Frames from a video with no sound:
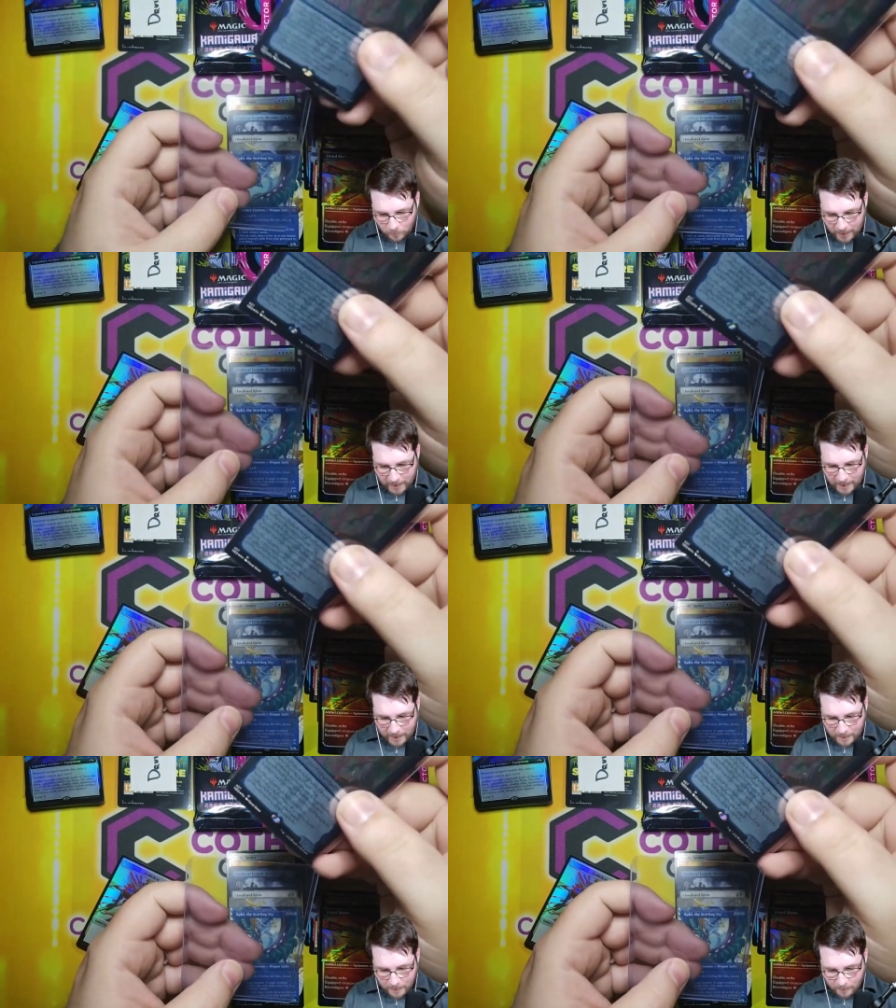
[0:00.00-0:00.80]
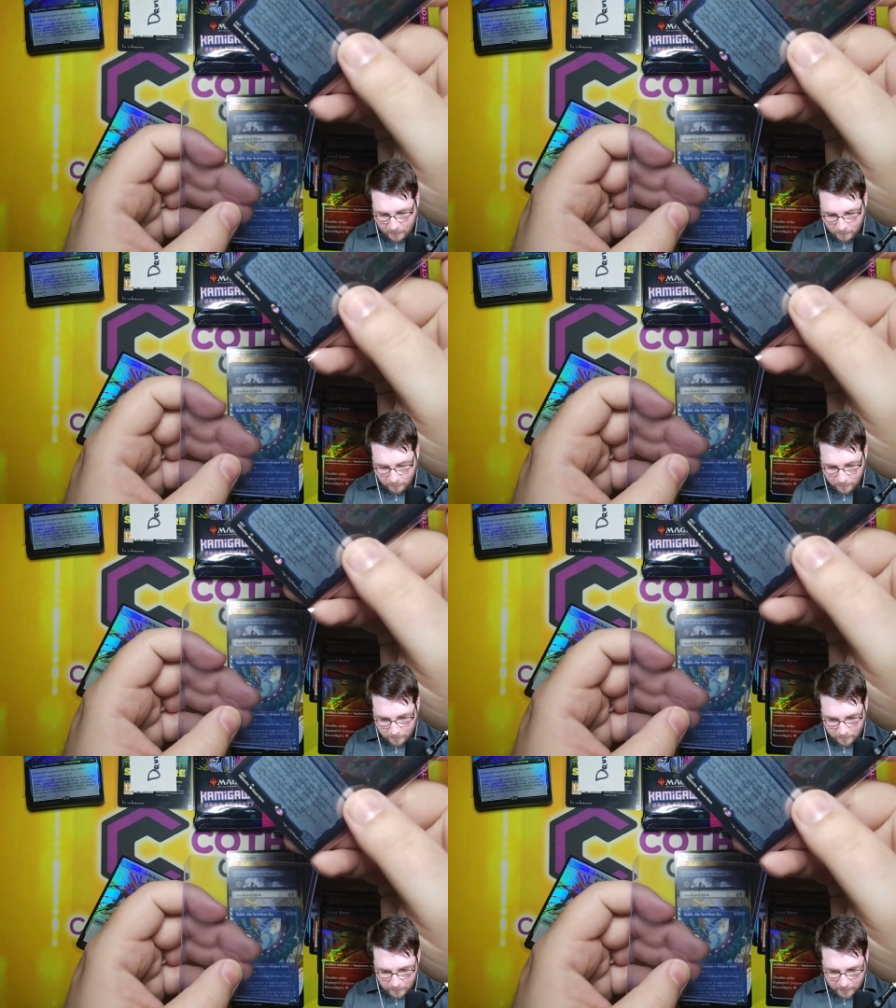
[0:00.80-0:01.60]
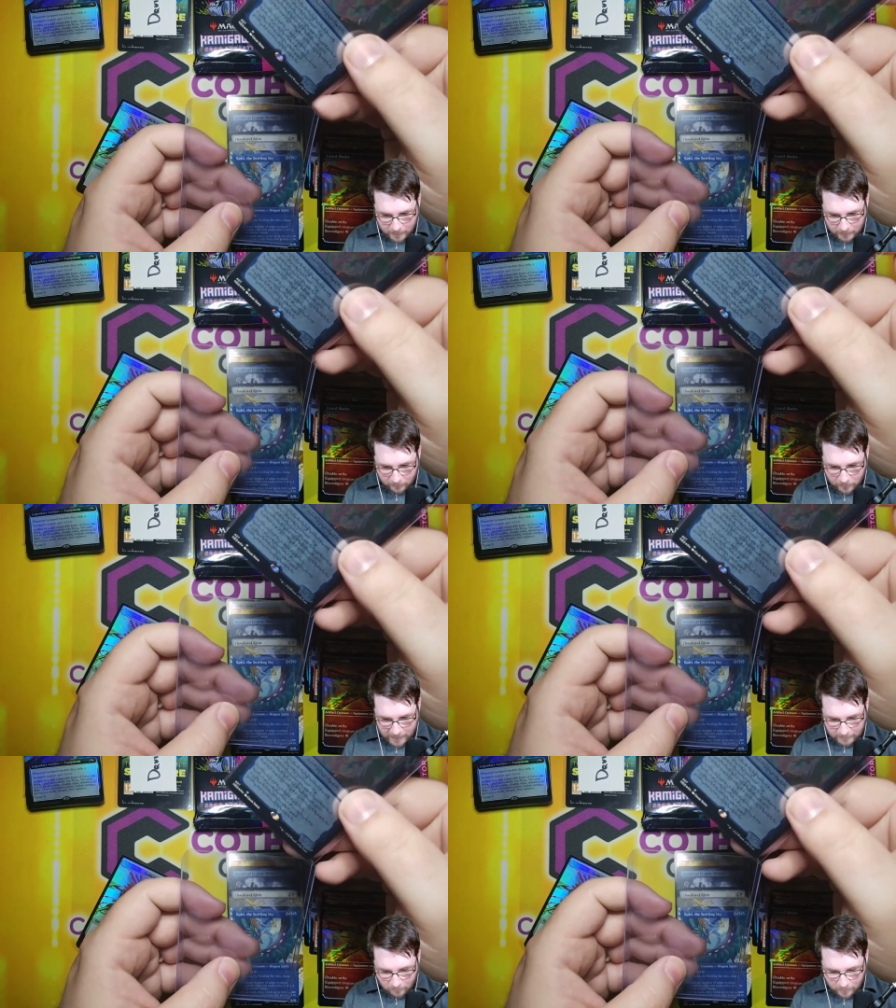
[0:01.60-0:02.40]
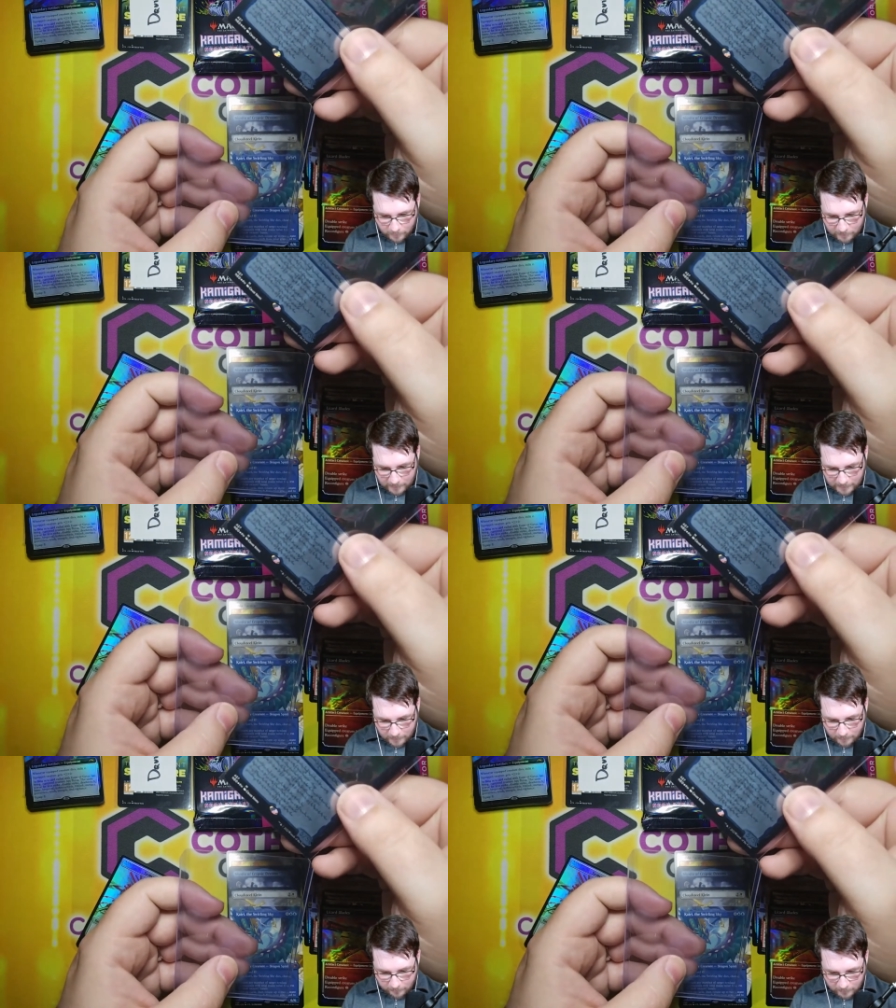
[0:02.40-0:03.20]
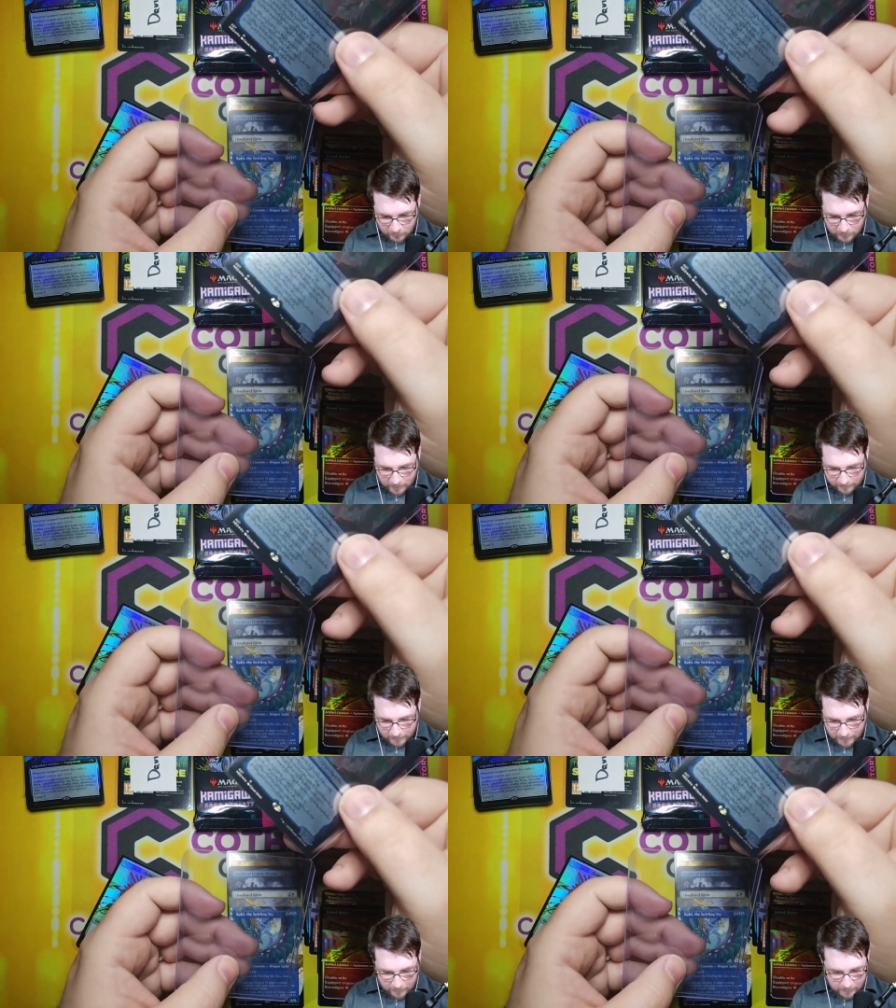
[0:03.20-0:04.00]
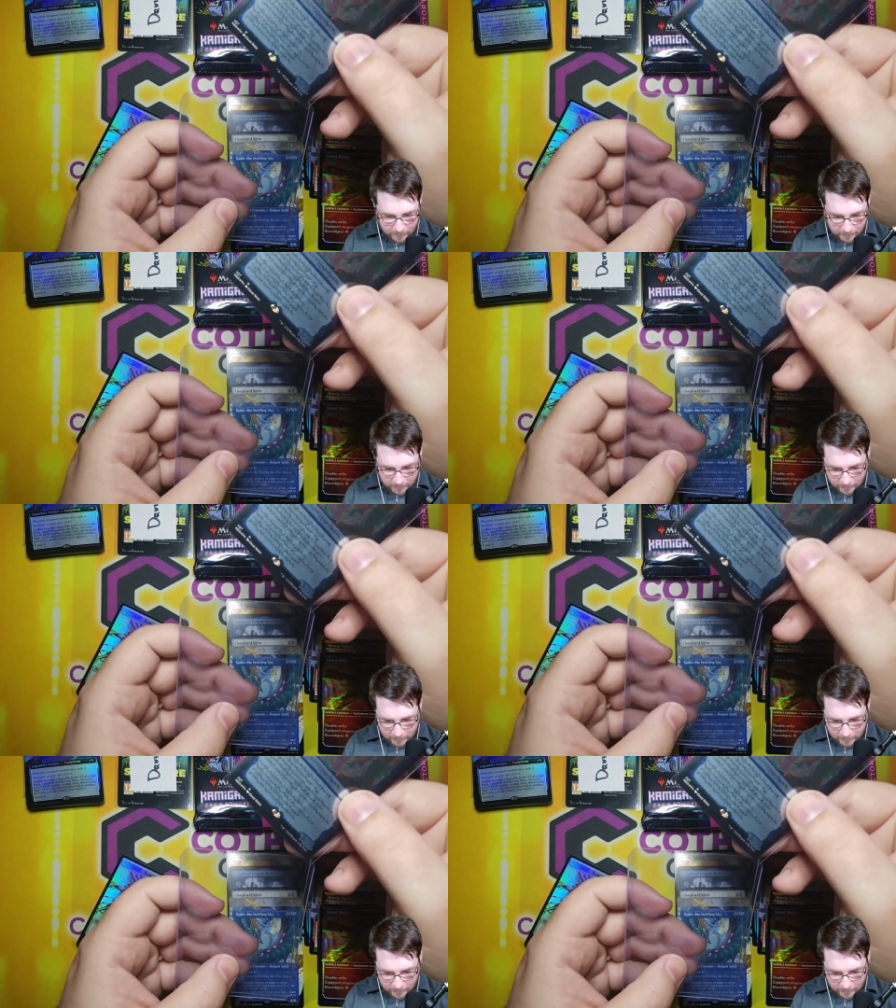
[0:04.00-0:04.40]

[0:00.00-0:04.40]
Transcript: wow. So the etch cards in here, first off, they look good.